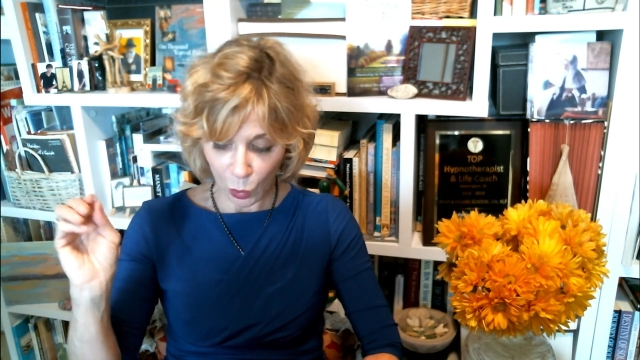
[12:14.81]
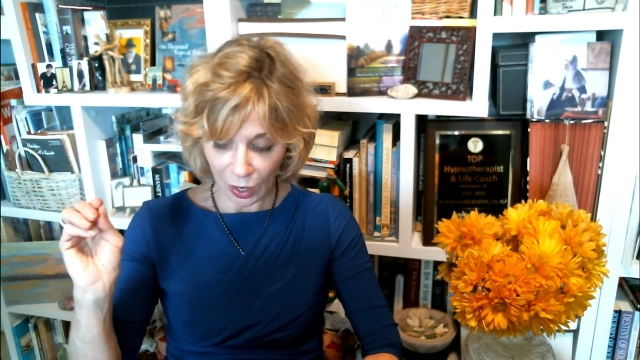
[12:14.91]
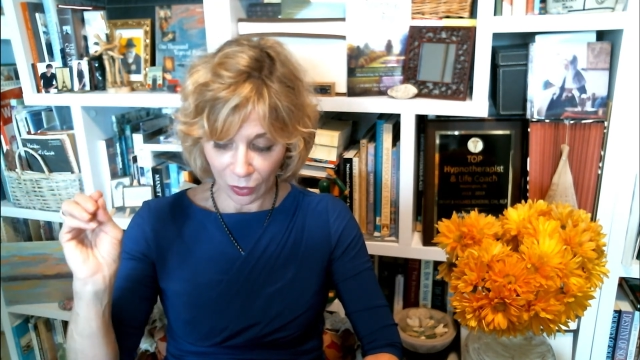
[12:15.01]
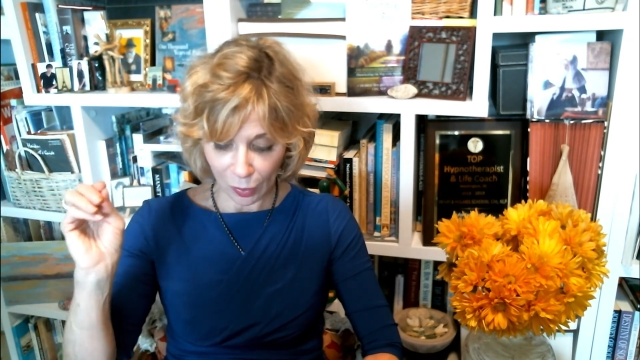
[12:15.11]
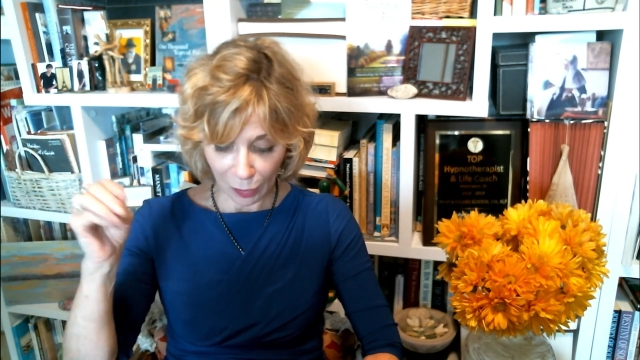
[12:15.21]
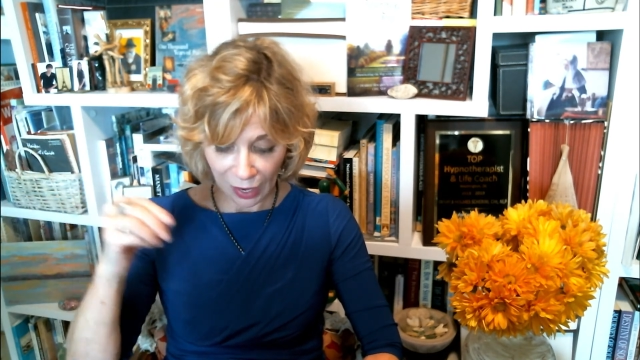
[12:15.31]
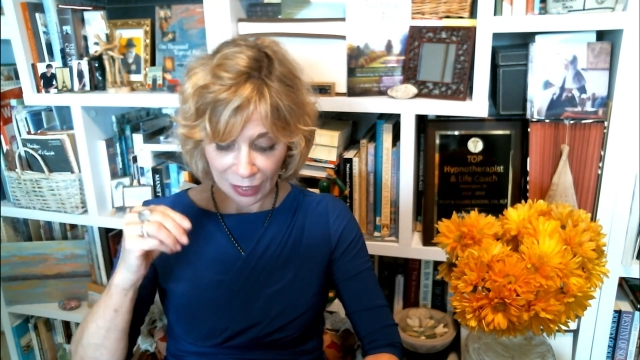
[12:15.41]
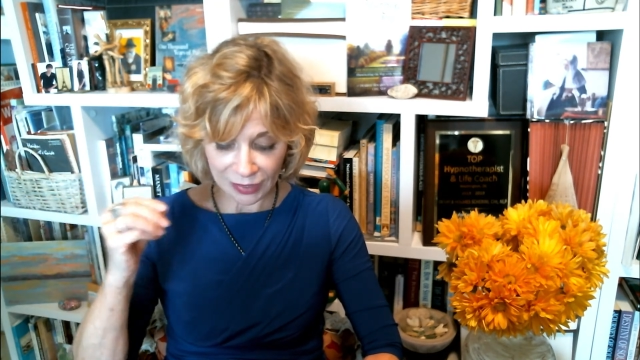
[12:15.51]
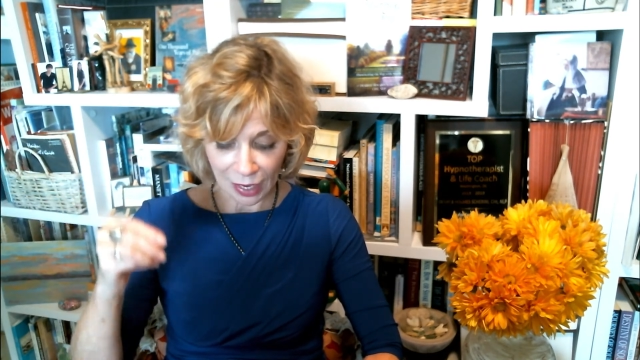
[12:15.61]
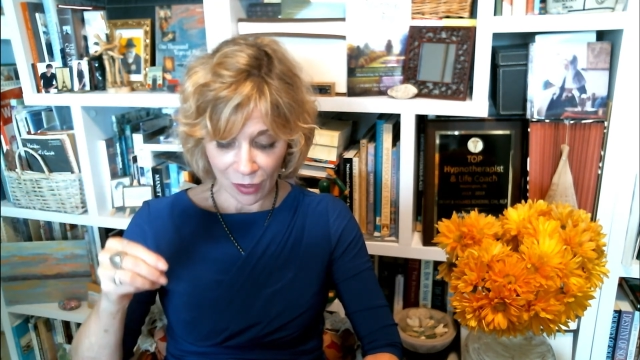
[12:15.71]
while the
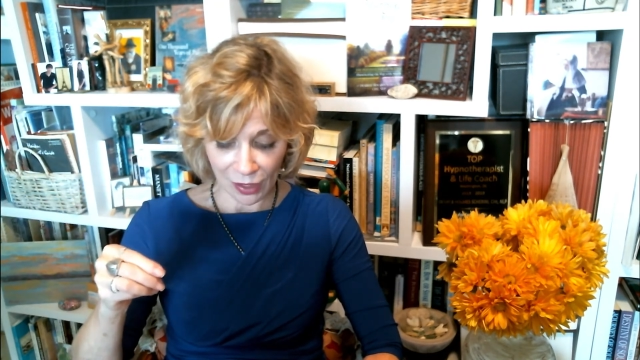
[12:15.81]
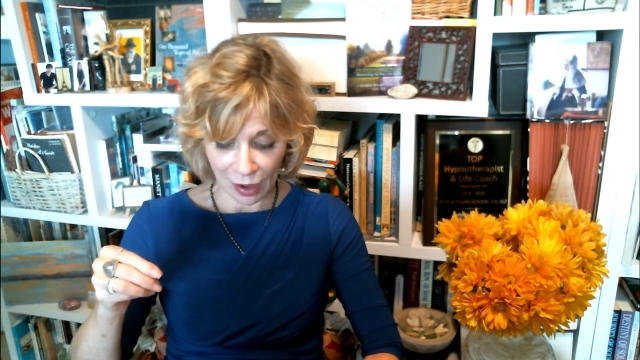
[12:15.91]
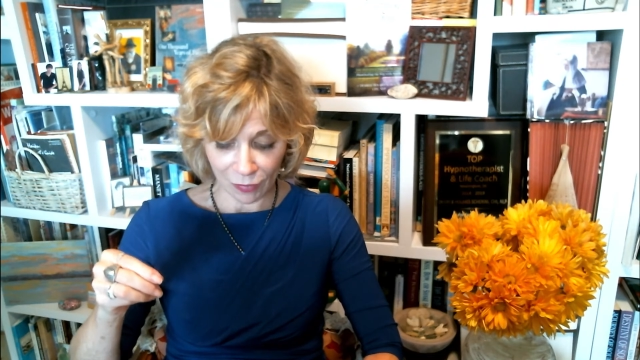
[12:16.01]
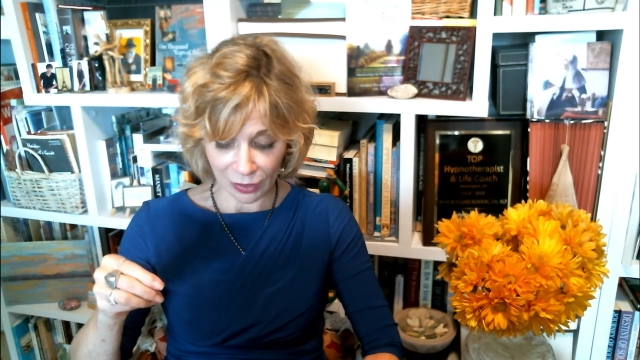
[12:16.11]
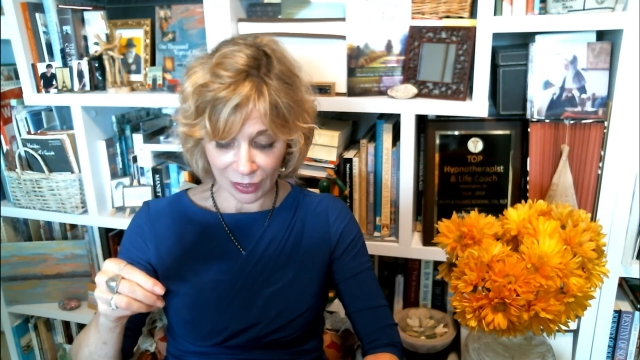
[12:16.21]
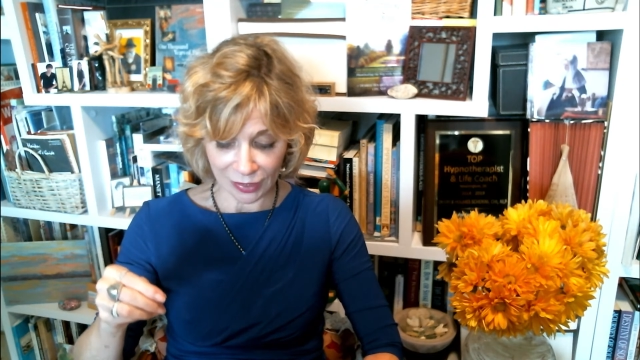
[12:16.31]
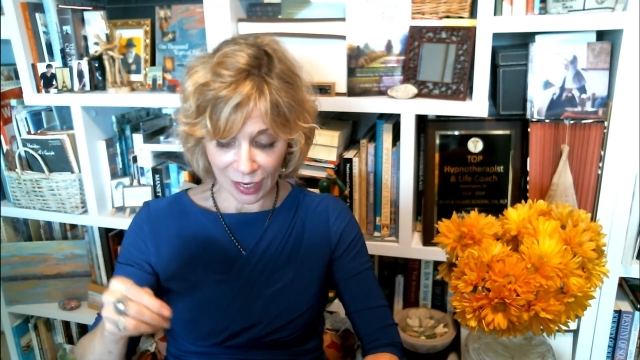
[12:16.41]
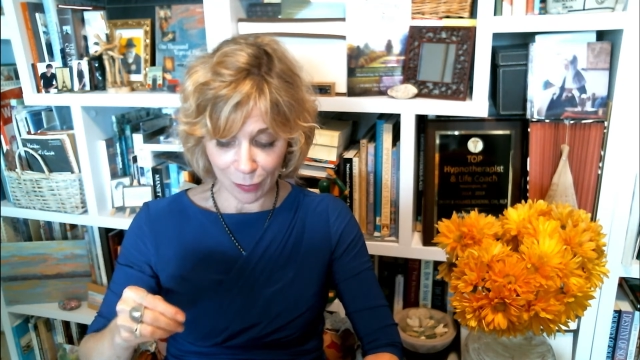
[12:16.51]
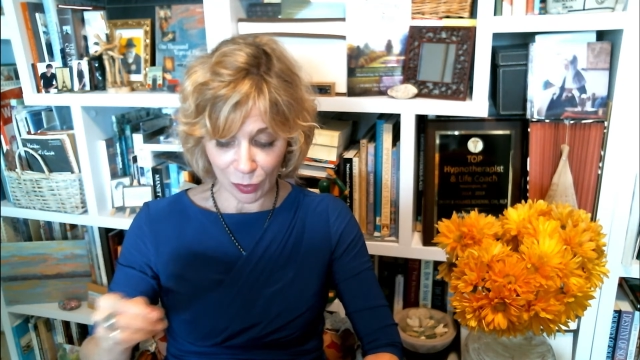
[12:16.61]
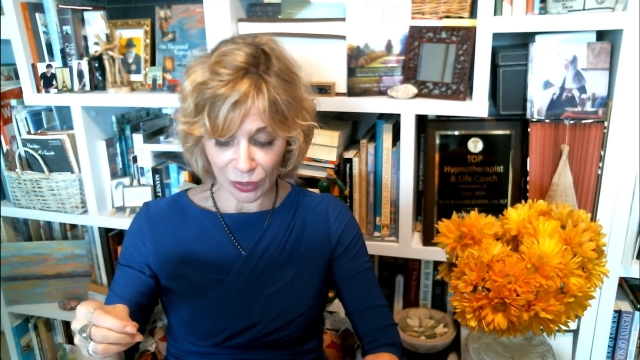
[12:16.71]
black South Africans
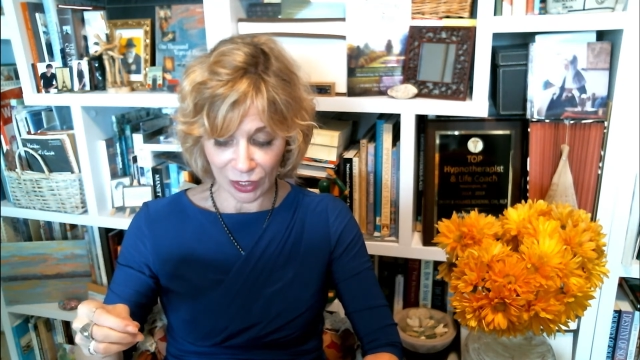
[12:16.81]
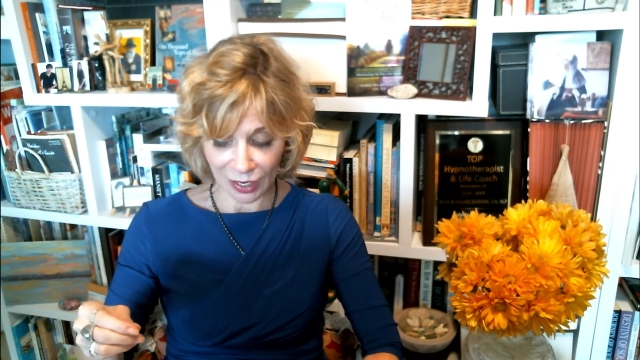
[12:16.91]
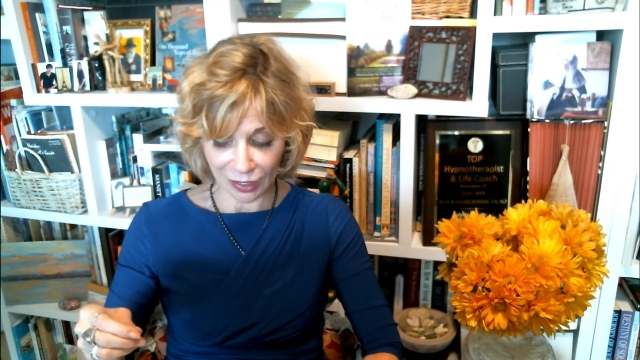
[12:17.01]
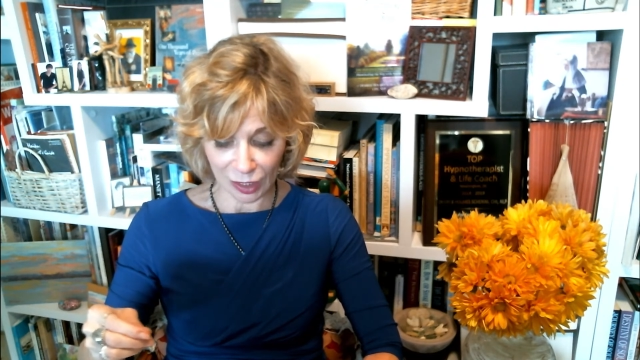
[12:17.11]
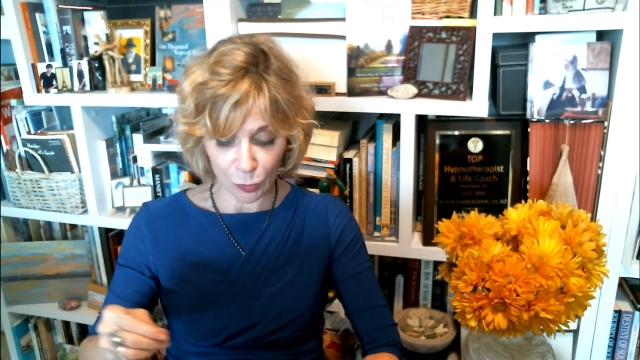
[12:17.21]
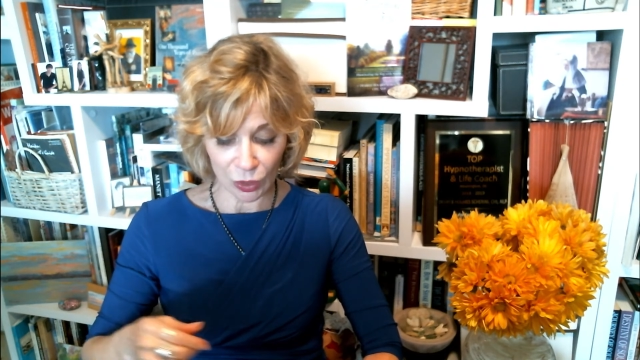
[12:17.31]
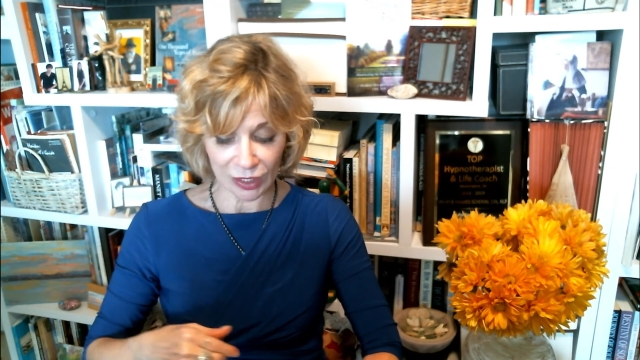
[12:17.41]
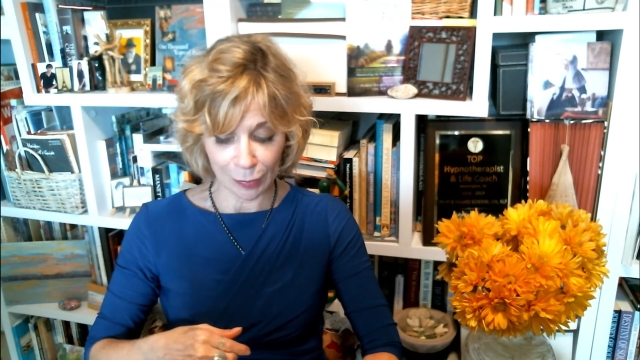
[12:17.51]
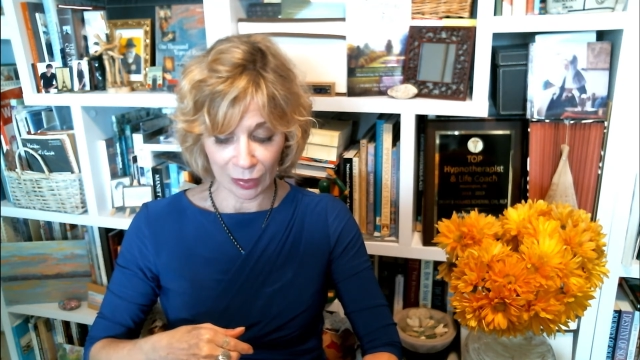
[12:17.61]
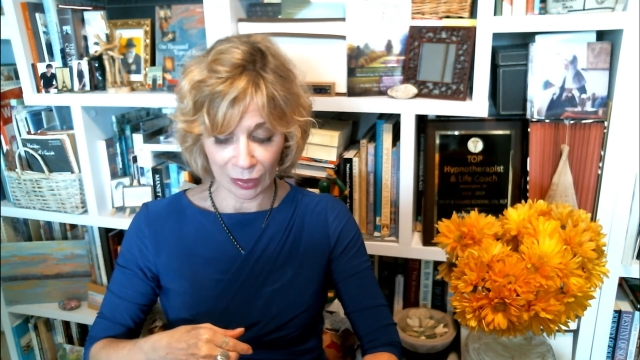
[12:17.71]
had personalities more
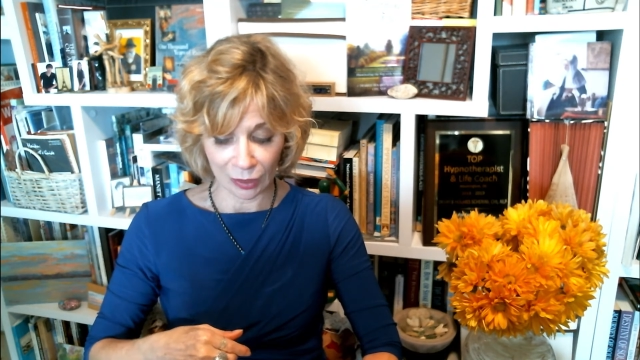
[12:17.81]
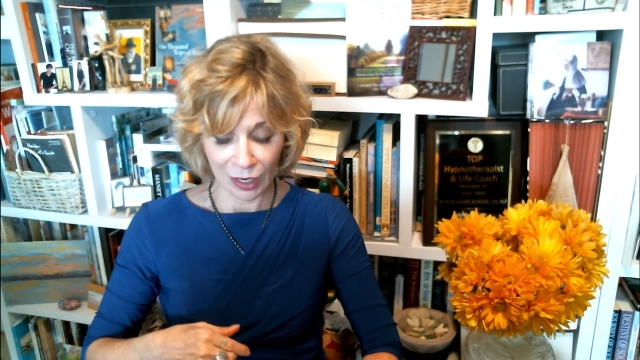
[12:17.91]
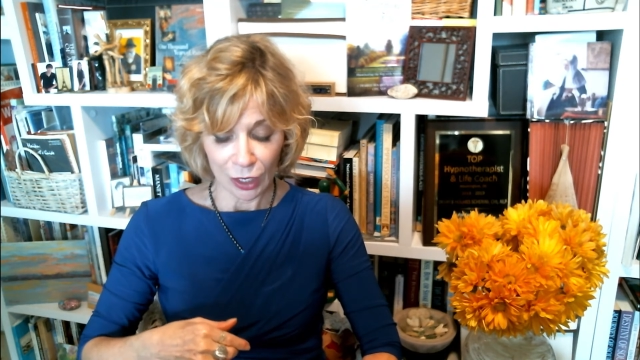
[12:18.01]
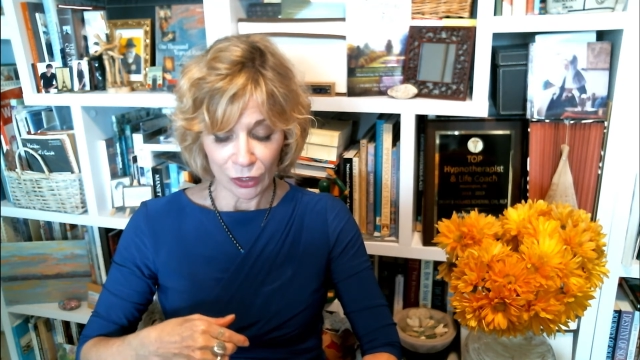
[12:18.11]
similar